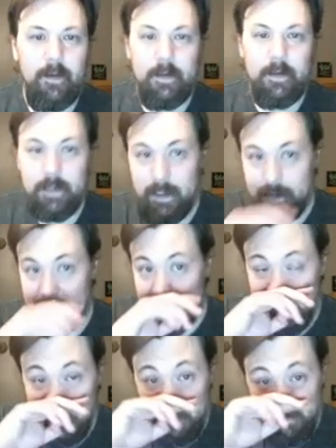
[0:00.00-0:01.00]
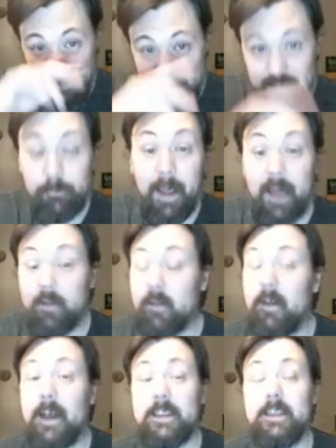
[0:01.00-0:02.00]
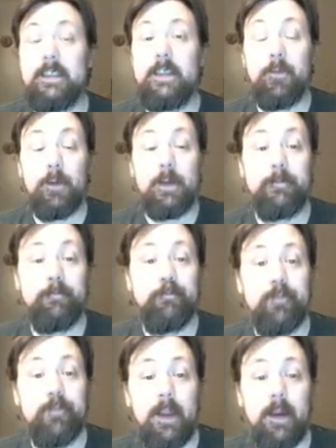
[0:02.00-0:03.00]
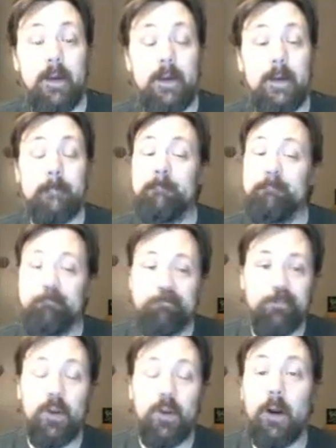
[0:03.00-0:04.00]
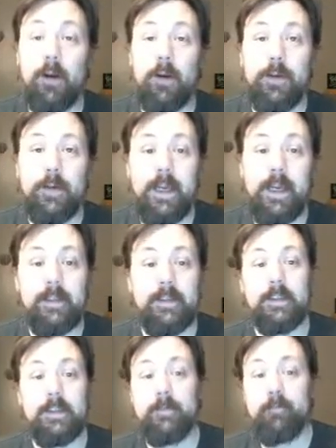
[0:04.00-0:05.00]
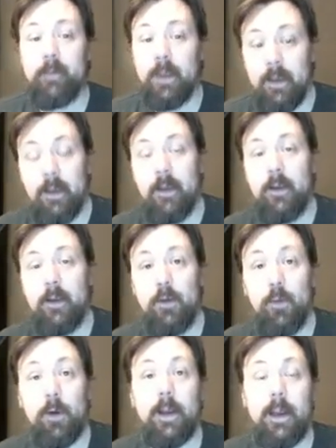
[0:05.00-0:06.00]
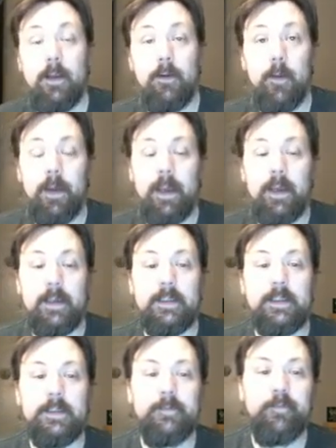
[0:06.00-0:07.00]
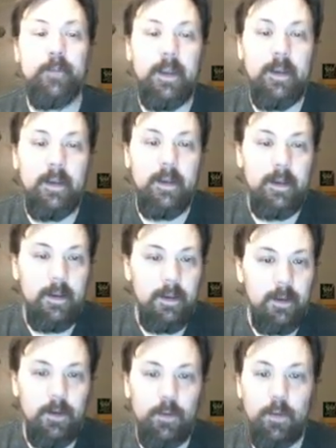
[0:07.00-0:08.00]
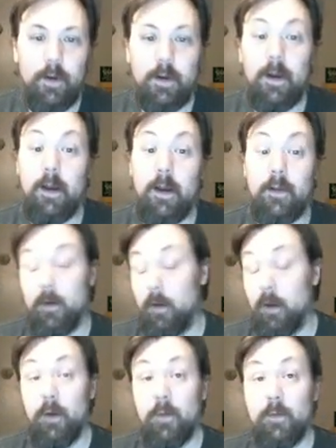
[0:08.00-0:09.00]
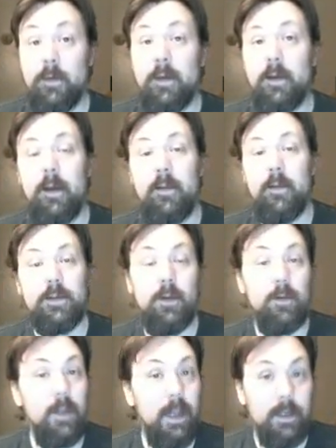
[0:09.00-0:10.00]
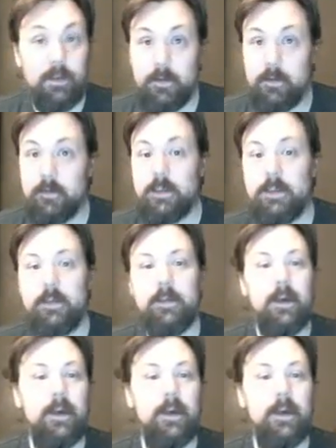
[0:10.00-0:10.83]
is that this math class is different. There are no due dates. You work at your own pace. You work on your own. There's no lectures.